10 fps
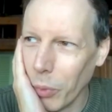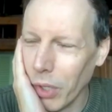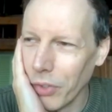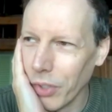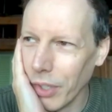it
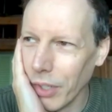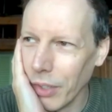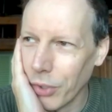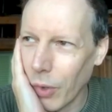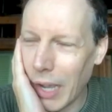
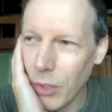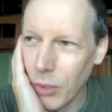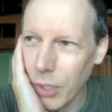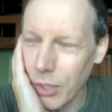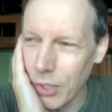wasn't. So I
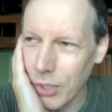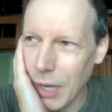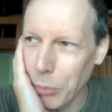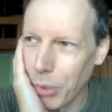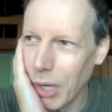don't look at the
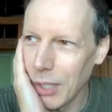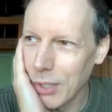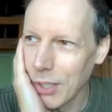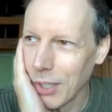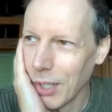stock
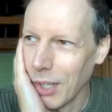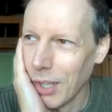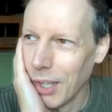price